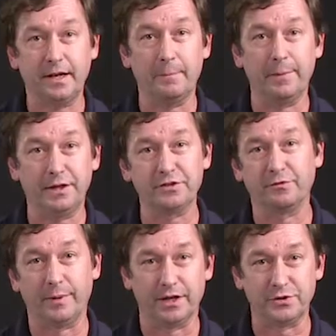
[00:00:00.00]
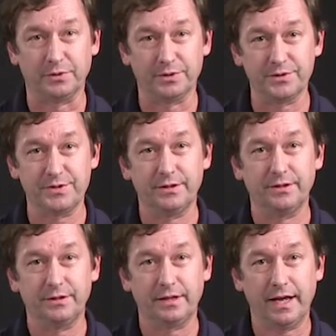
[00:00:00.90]
a bunch of modules
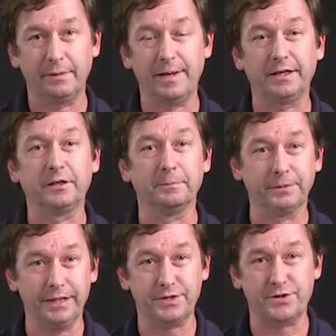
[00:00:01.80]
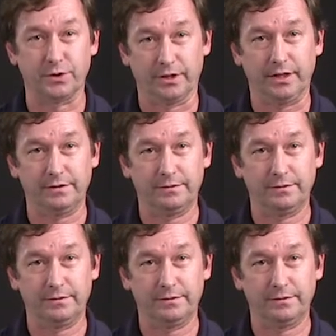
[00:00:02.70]
and make a complete circuit.